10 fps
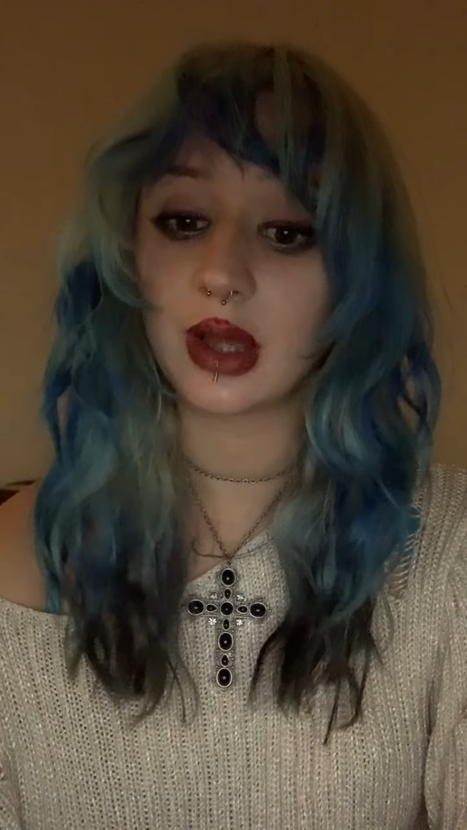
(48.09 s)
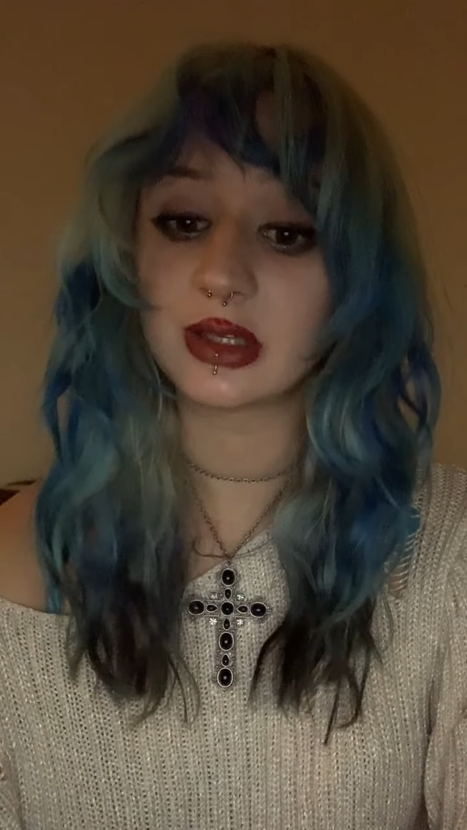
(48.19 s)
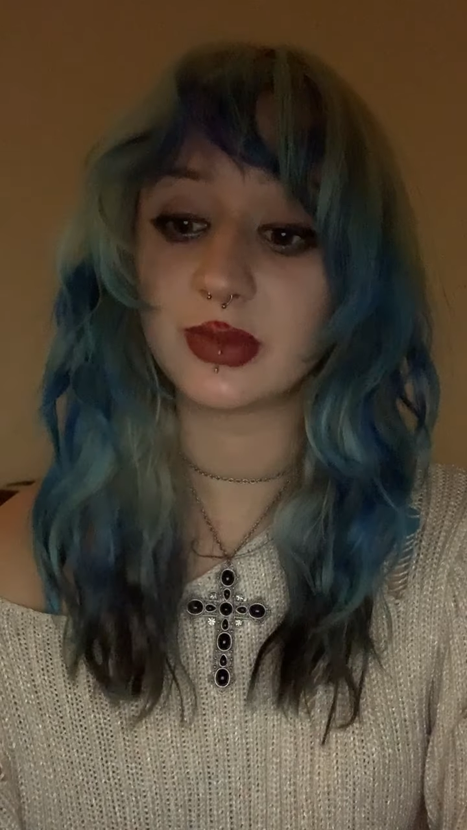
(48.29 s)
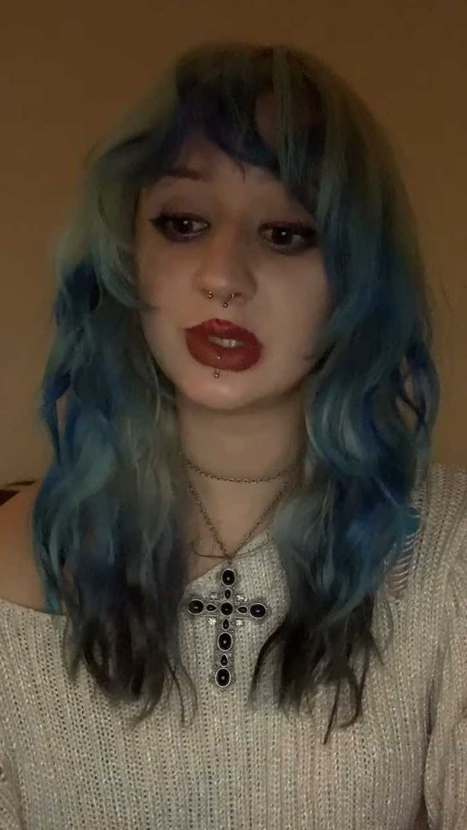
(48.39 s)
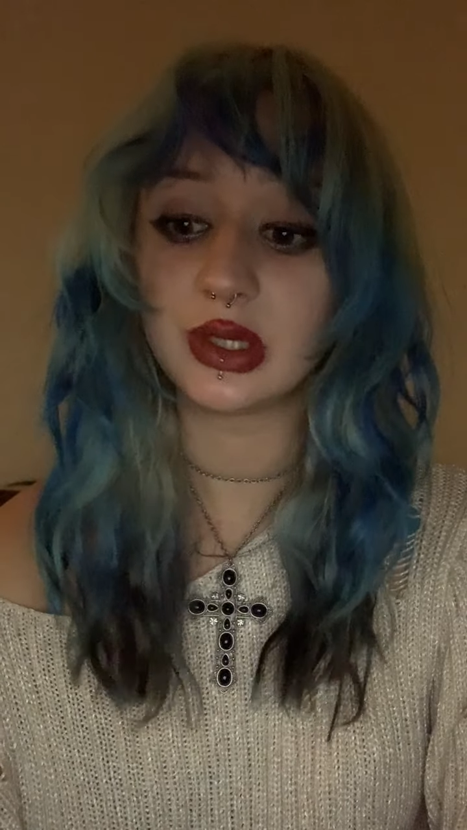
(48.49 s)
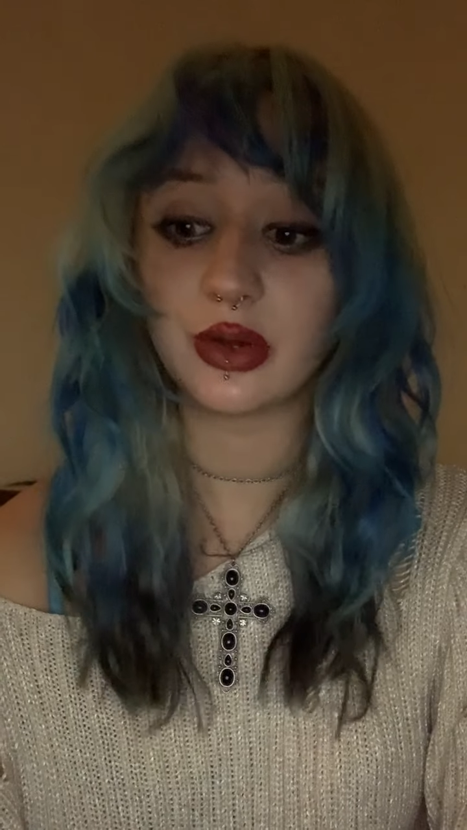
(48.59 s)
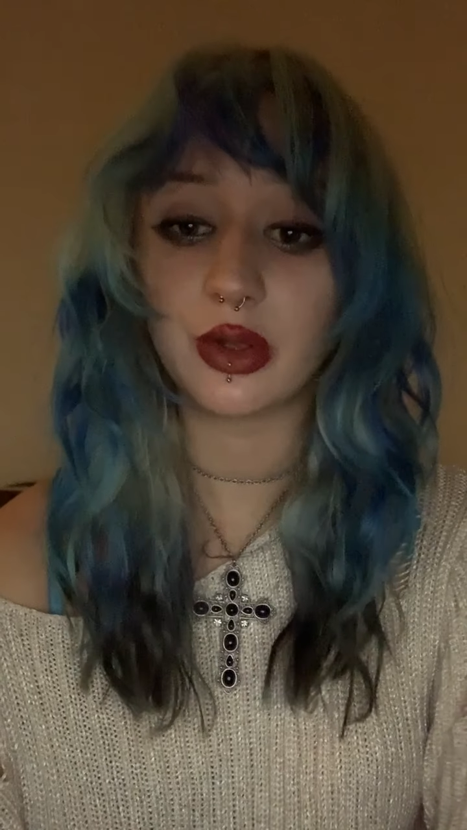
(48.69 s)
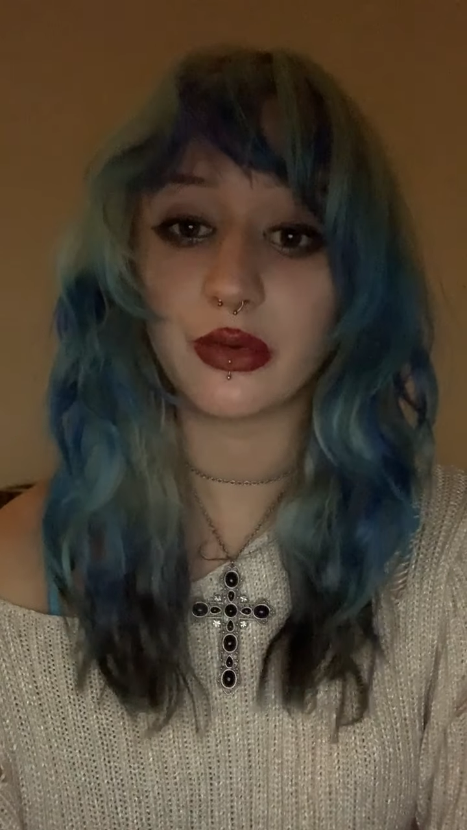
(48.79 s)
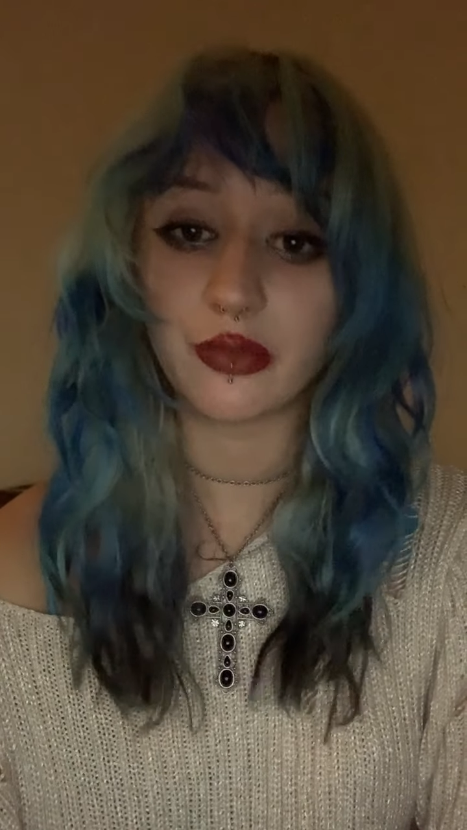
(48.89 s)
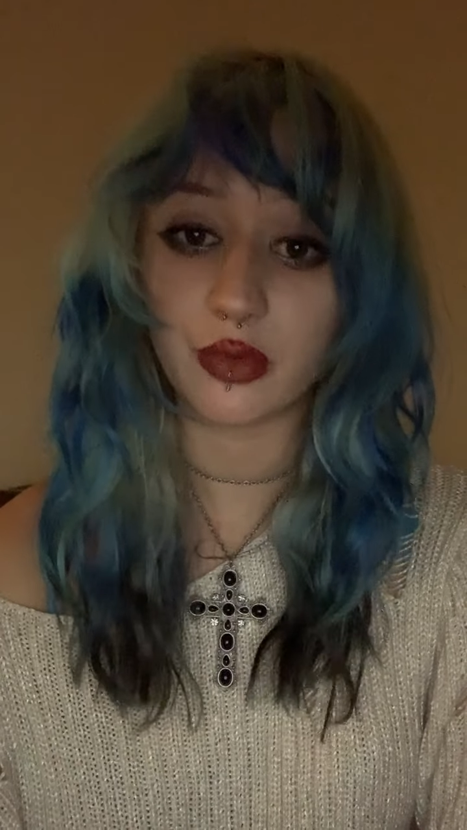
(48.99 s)
as a
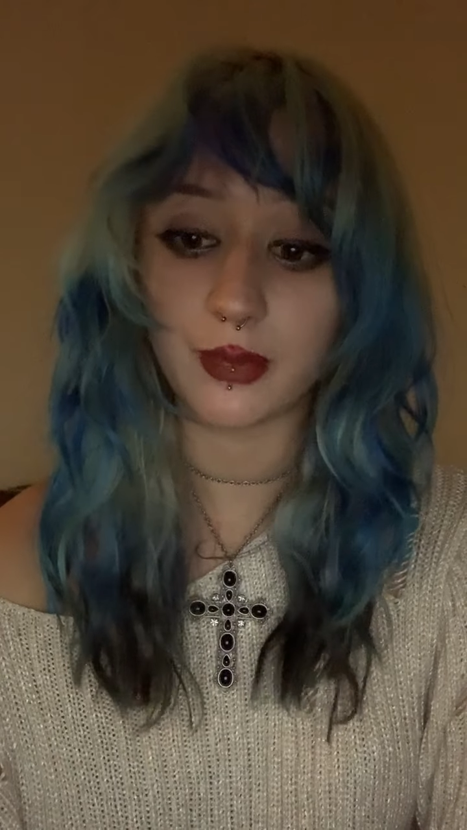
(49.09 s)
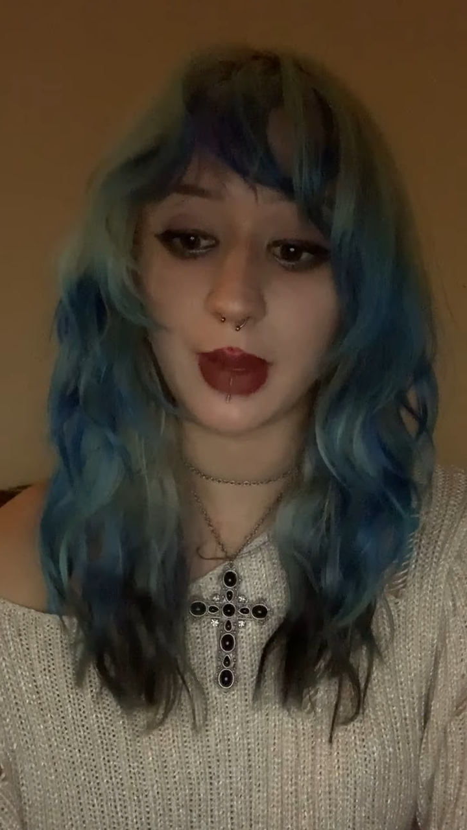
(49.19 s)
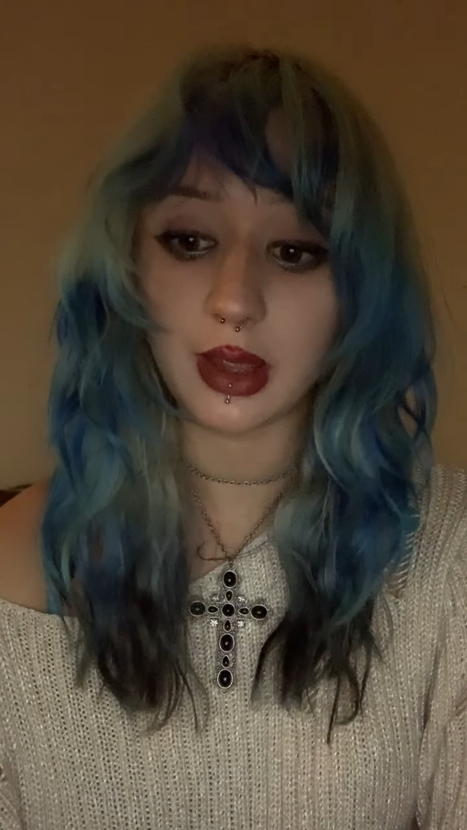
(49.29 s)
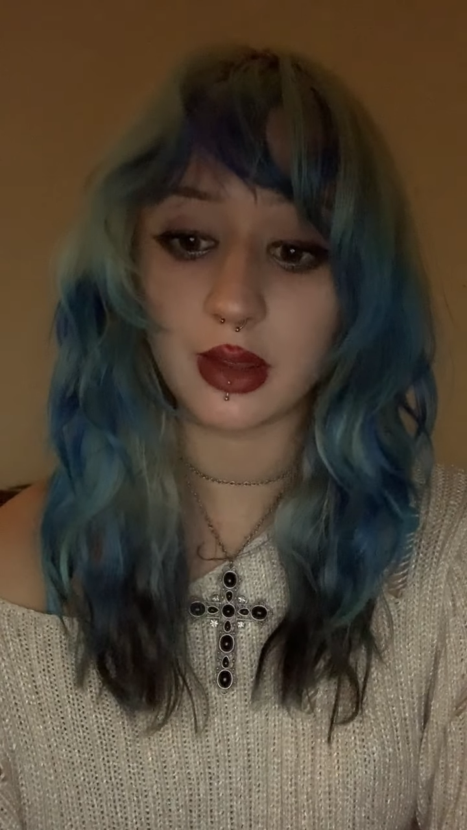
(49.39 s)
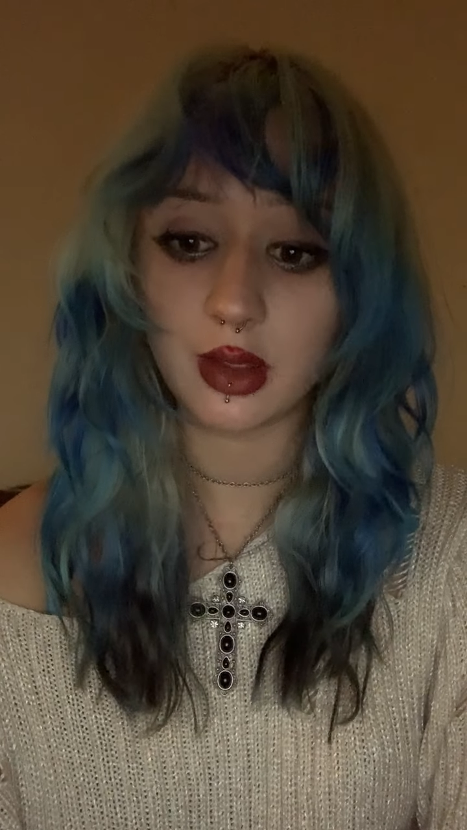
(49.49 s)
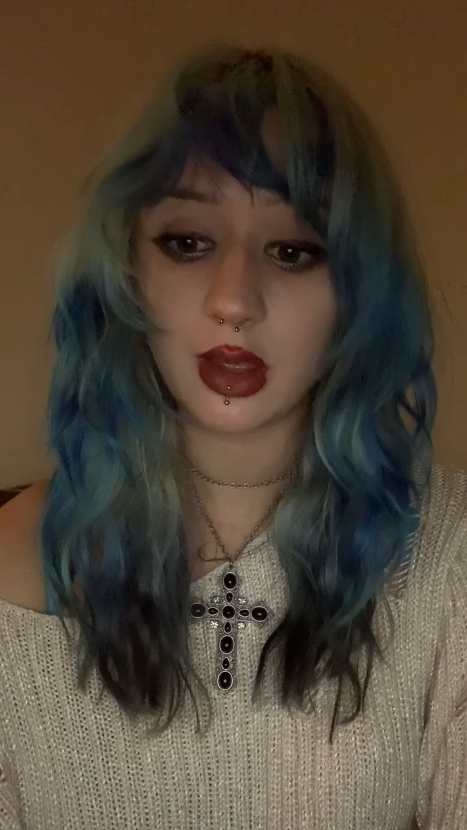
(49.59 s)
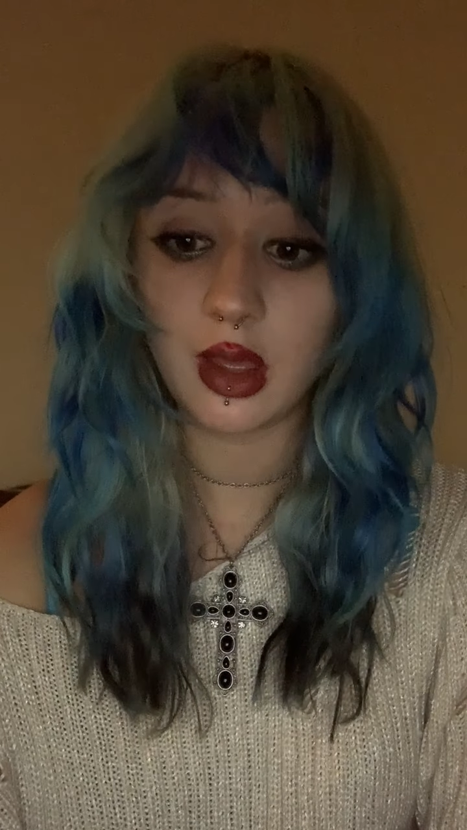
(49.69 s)
material for a bike.